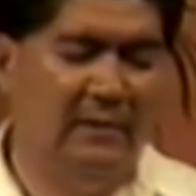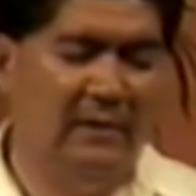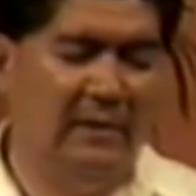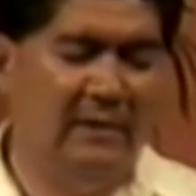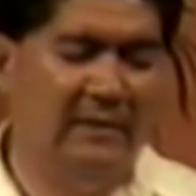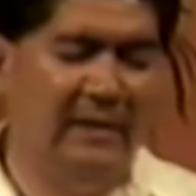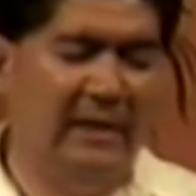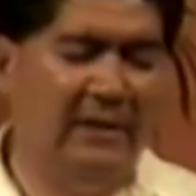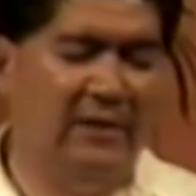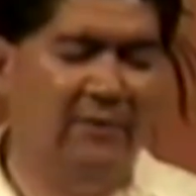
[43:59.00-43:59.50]

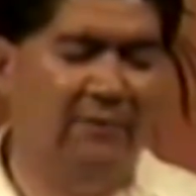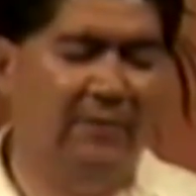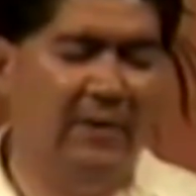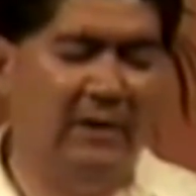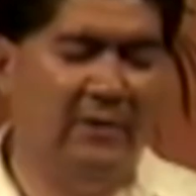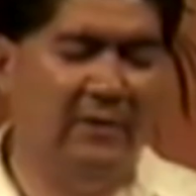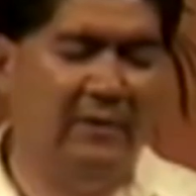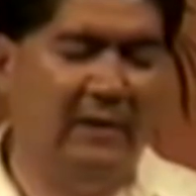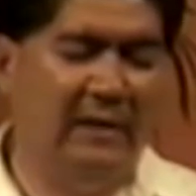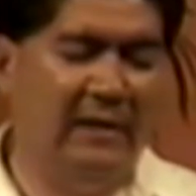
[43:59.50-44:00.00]
I thank you,
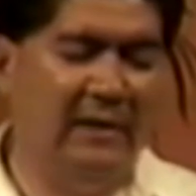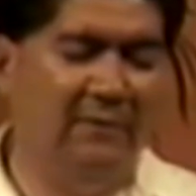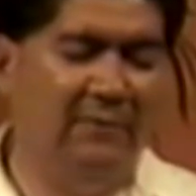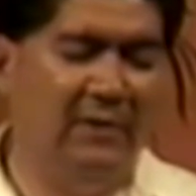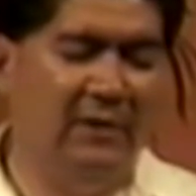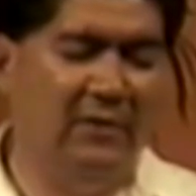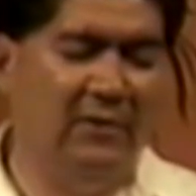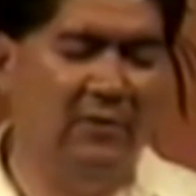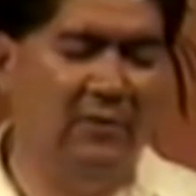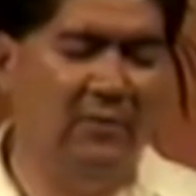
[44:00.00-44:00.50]
Father, that
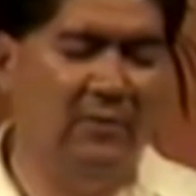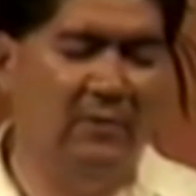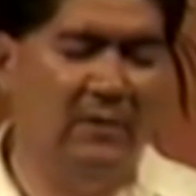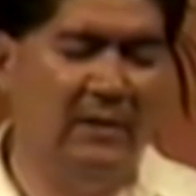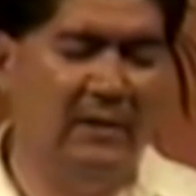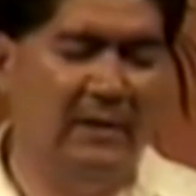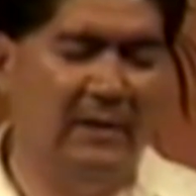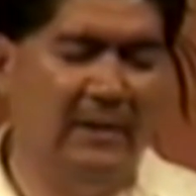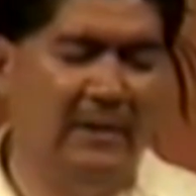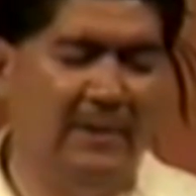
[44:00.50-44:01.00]
even though
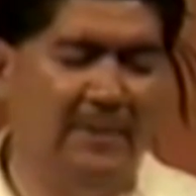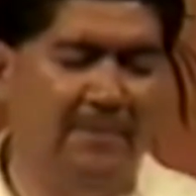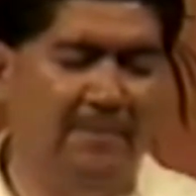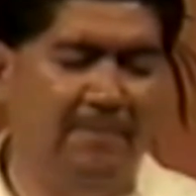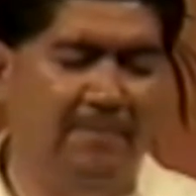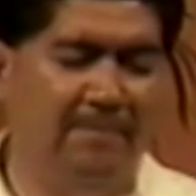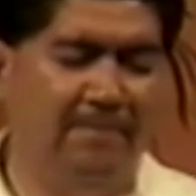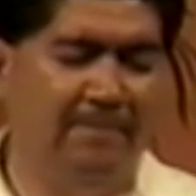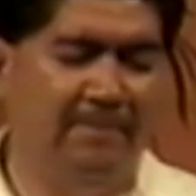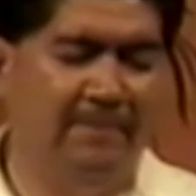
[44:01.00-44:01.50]

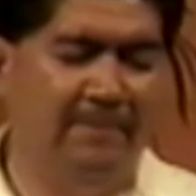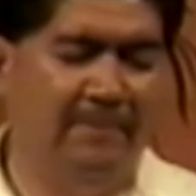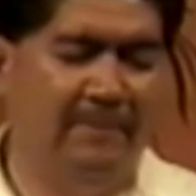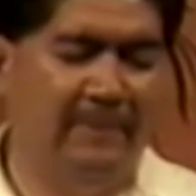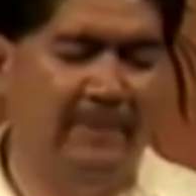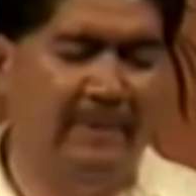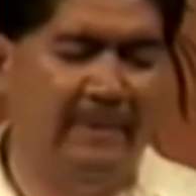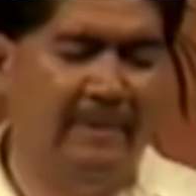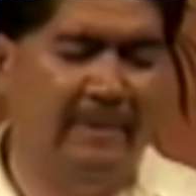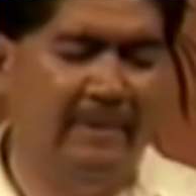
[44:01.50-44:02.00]

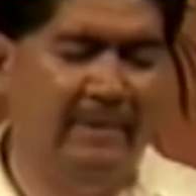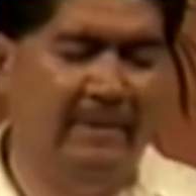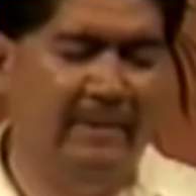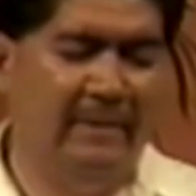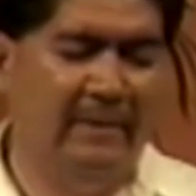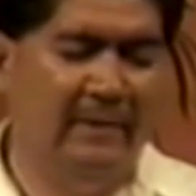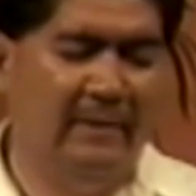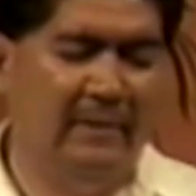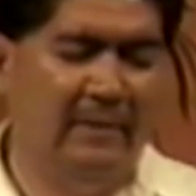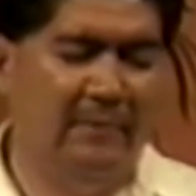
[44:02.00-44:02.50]

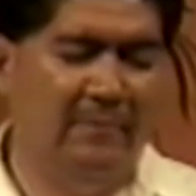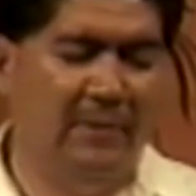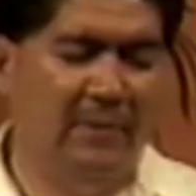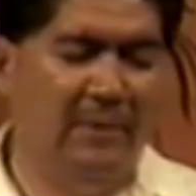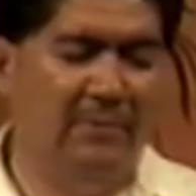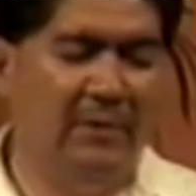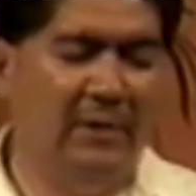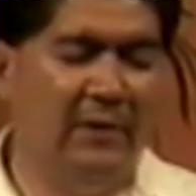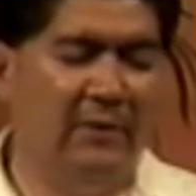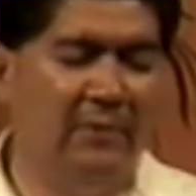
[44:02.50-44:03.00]
um,
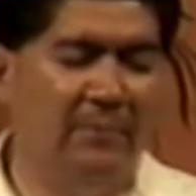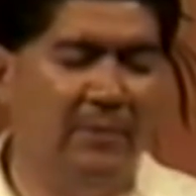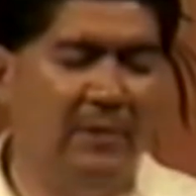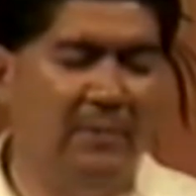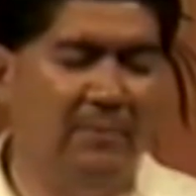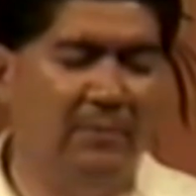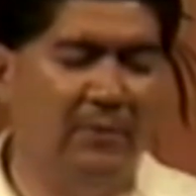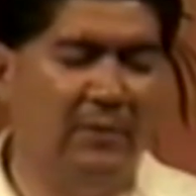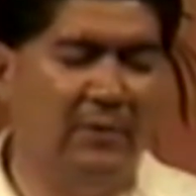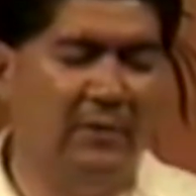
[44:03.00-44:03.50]
maybe other
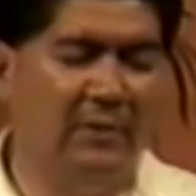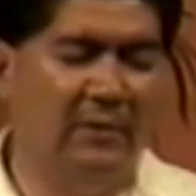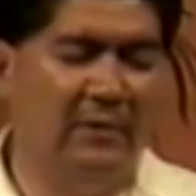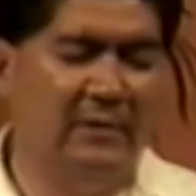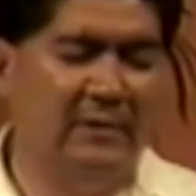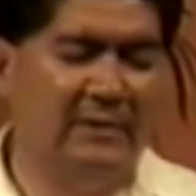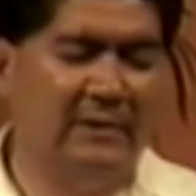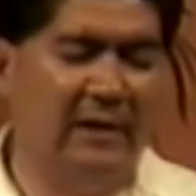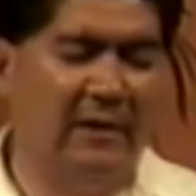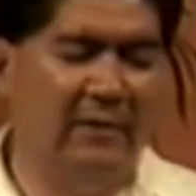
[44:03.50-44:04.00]
people are
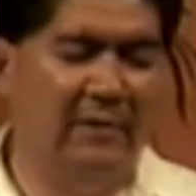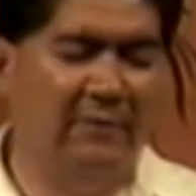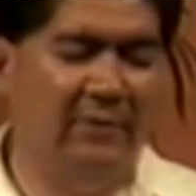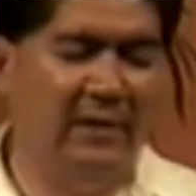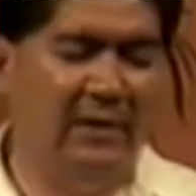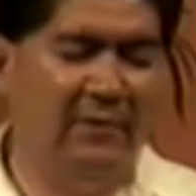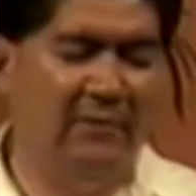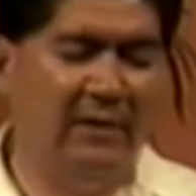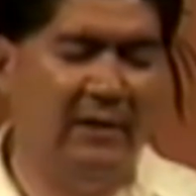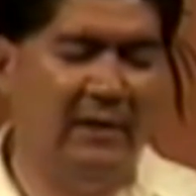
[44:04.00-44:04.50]
tired of
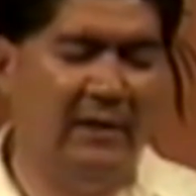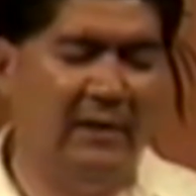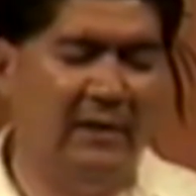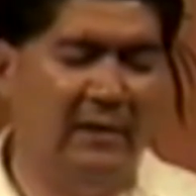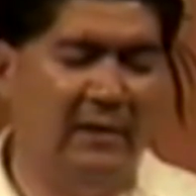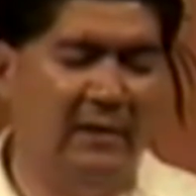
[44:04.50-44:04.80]
hearing it,